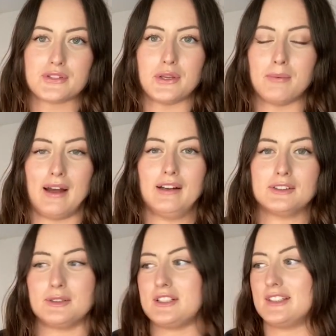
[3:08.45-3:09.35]

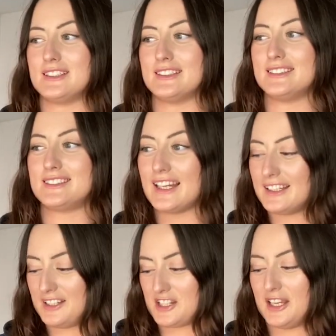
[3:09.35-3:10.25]
£2, which is
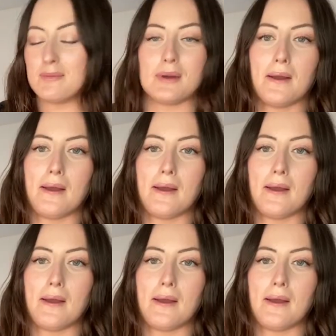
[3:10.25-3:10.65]
insanely cheap.